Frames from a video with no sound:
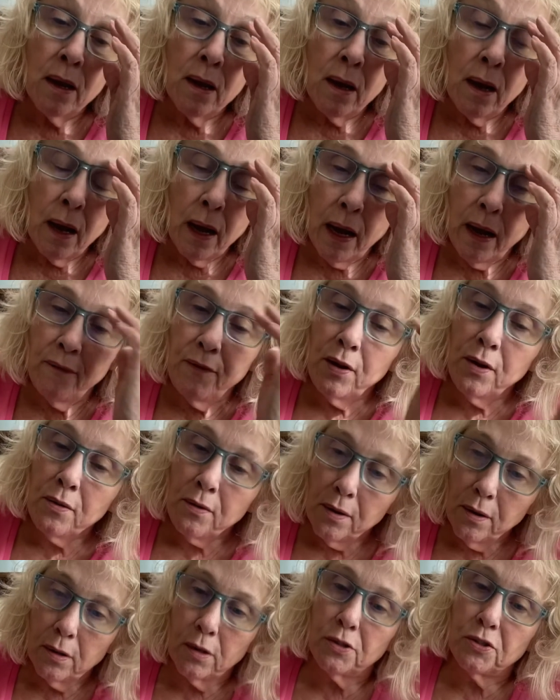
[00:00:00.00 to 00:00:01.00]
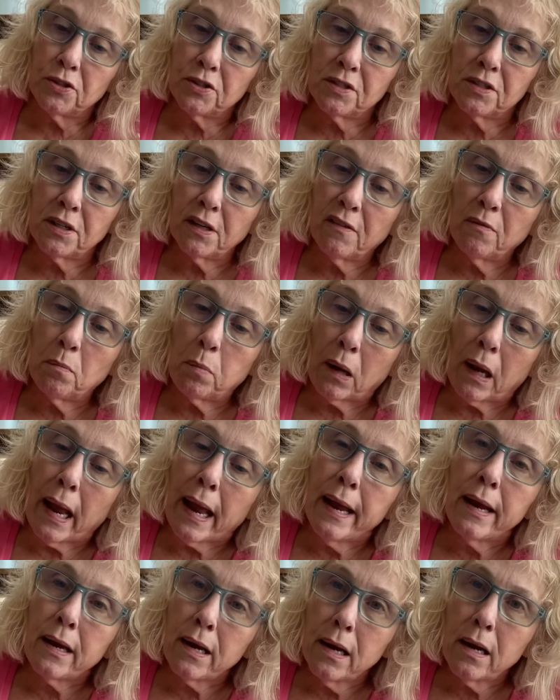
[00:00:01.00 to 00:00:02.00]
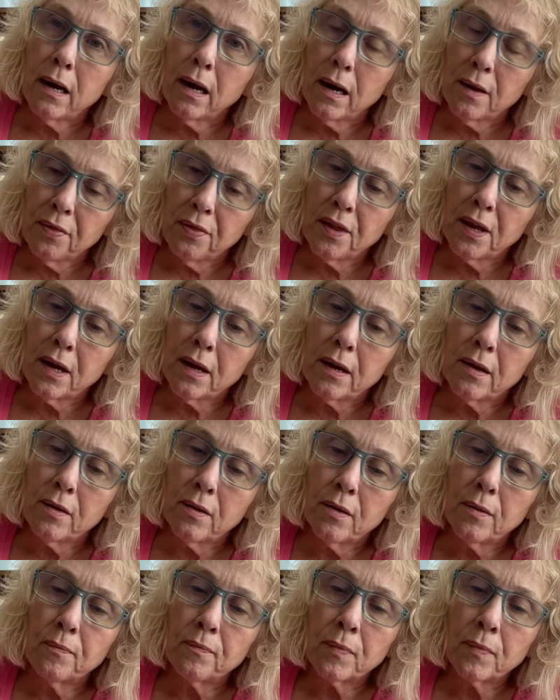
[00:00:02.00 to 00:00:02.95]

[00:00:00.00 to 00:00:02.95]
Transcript: Have you noticed yourself blanking on things,